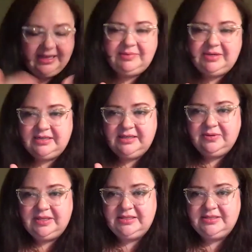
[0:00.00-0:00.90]
been dealing
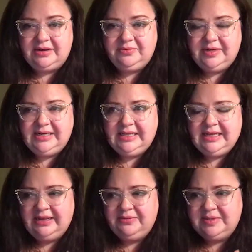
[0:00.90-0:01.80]
with, and reading
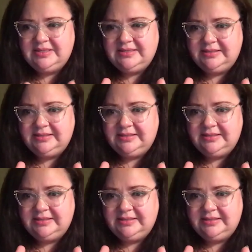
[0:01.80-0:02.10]
that it was